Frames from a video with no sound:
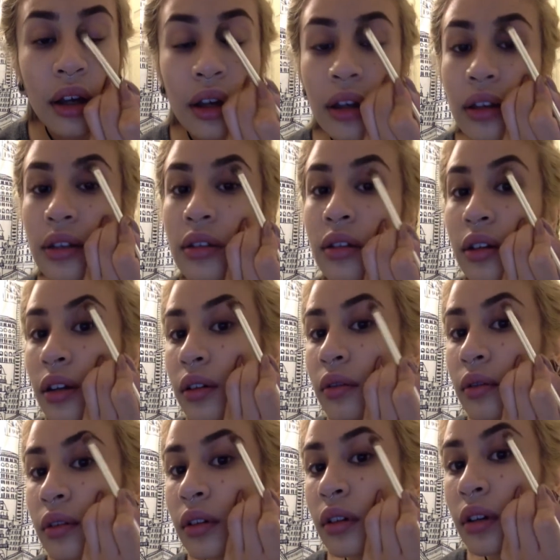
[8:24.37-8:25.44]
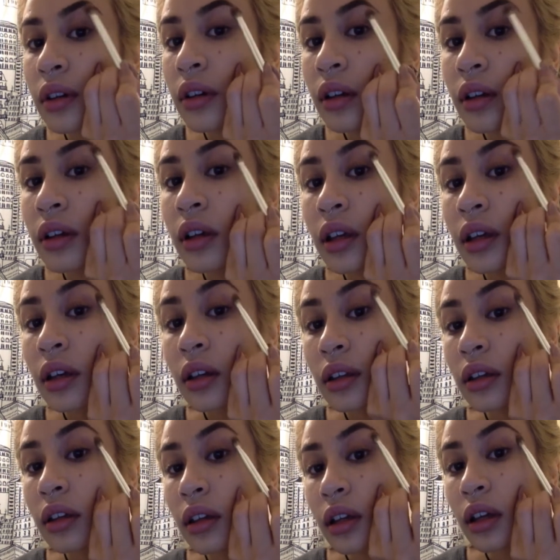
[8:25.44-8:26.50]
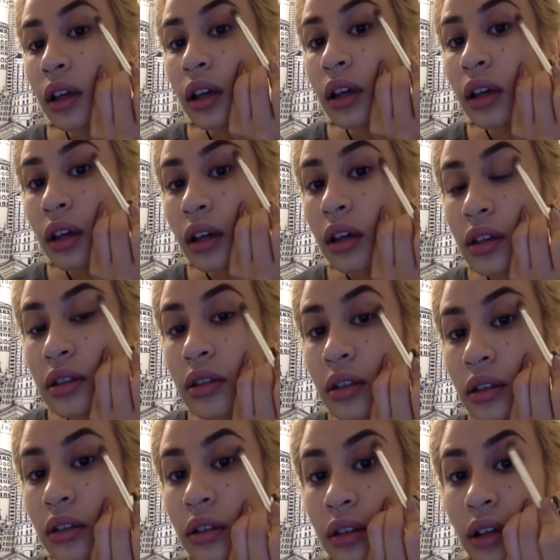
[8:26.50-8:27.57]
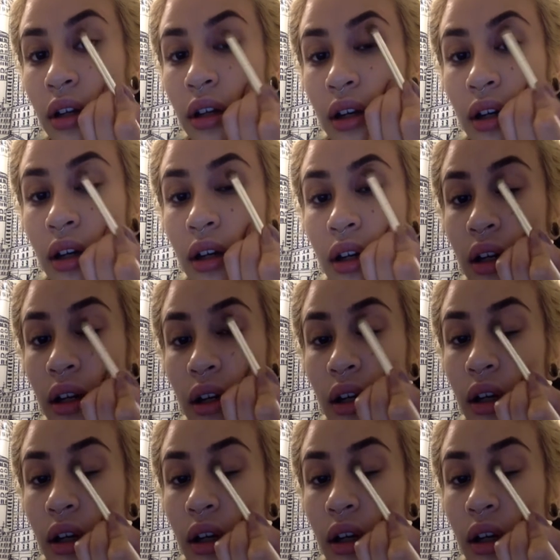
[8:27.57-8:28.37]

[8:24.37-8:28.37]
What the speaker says: Because, you know, the key is to look